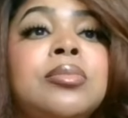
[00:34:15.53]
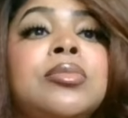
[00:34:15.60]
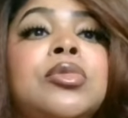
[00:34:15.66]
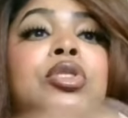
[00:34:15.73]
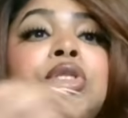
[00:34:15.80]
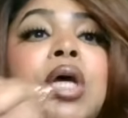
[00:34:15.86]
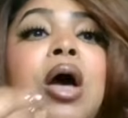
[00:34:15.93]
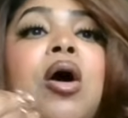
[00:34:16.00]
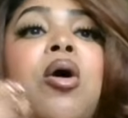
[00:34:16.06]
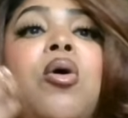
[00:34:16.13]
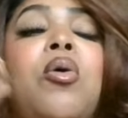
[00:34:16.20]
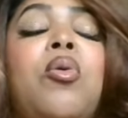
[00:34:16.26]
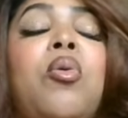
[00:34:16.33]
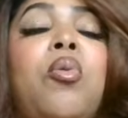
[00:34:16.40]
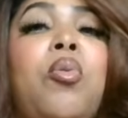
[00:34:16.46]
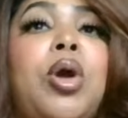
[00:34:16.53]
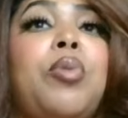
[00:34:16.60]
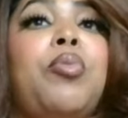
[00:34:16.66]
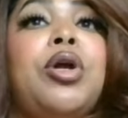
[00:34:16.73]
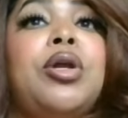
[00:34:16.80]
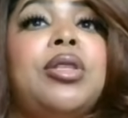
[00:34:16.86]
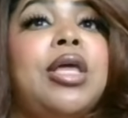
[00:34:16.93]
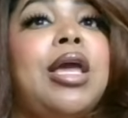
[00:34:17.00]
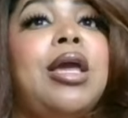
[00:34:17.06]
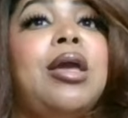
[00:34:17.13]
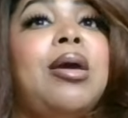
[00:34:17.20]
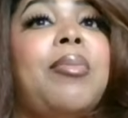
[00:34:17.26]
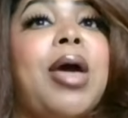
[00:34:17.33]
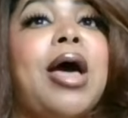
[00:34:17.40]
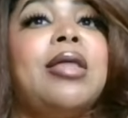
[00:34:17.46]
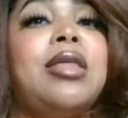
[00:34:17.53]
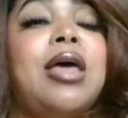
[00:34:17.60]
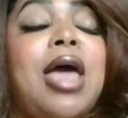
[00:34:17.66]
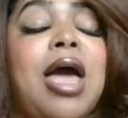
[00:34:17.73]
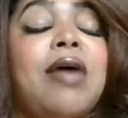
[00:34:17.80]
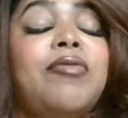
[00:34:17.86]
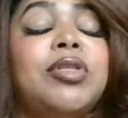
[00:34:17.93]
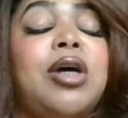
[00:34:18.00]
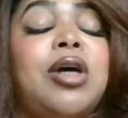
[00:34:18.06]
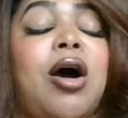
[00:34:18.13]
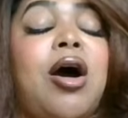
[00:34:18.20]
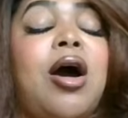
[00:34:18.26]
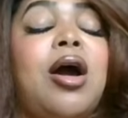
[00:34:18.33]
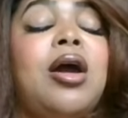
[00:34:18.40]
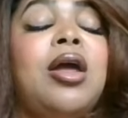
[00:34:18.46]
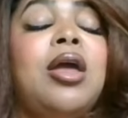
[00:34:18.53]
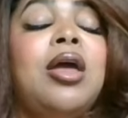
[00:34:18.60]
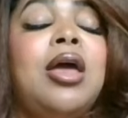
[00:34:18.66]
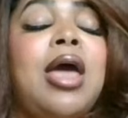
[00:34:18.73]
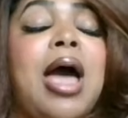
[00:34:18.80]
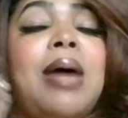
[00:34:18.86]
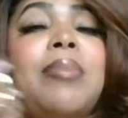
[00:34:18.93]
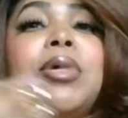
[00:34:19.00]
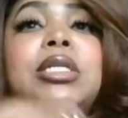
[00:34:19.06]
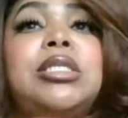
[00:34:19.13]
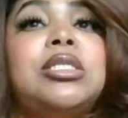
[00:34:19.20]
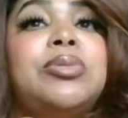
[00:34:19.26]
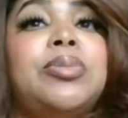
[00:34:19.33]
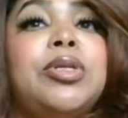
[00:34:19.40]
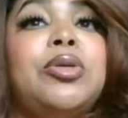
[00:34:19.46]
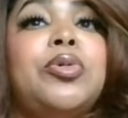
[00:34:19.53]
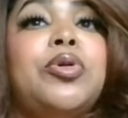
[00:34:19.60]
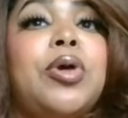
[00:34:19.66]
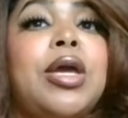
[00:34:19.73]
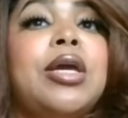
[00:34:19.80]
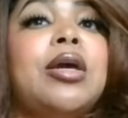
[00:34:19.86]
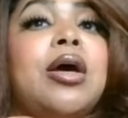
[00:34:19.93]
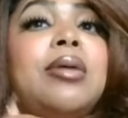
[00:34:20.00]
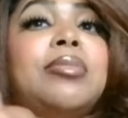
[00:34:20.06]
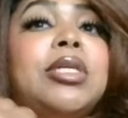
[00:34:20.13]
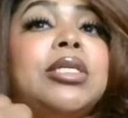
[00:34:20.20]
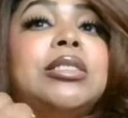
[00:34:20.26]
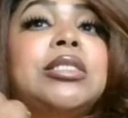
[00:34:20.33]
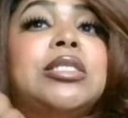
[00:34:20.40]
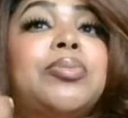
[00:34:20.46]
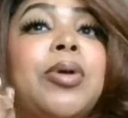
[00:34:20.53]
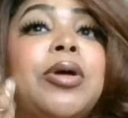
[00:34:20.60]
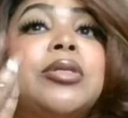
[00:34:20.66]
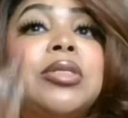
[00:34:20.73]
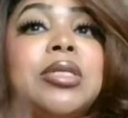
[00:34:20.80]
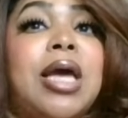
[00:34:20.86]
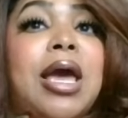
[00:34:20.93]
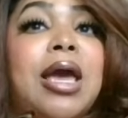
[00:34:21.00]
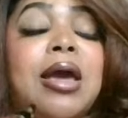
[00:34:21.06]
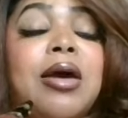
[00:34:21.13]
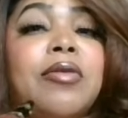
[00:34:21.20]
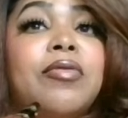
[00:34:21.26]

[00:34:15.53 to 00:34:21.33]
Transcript: So when we're thinking about the avatar, how much expendable income does this person have?